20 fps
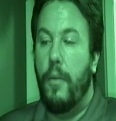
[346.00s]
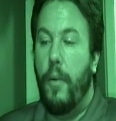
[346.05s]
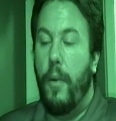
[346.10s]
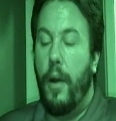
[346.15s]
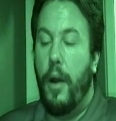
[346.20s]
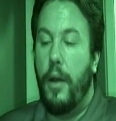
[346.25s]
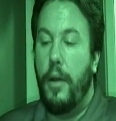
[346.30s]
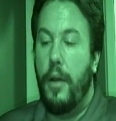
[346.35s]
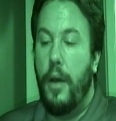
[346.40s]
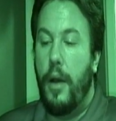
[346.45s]

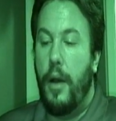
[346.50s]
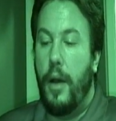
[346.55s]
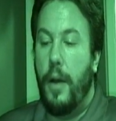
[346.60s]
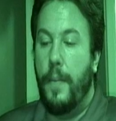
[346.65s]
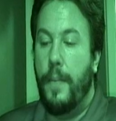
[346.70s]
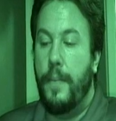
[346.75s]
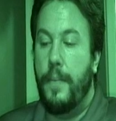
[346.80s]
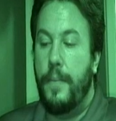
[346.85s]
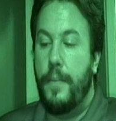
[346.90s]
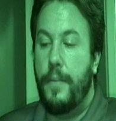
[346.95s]

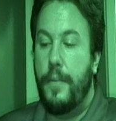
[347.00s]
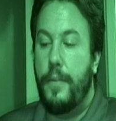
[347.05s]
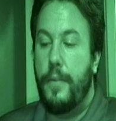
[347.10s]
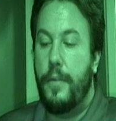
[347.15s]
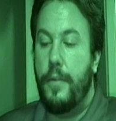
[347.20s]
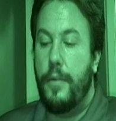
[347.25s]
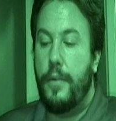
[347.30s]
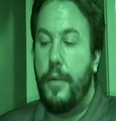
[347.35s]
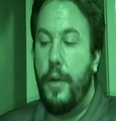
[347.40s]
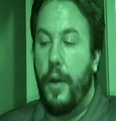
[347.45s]
Well,
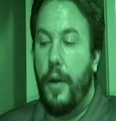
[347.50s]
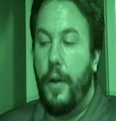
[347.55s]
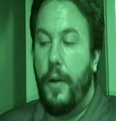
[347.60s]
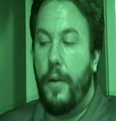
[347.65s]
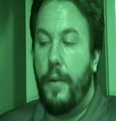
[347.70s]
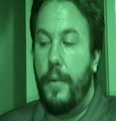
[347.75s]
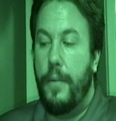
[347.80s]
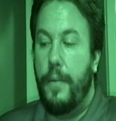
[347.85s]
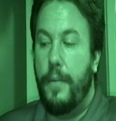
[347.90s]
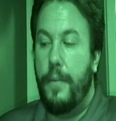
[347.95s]

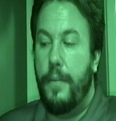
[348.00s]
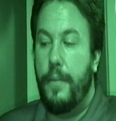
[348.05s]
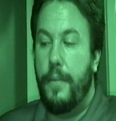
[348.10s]
so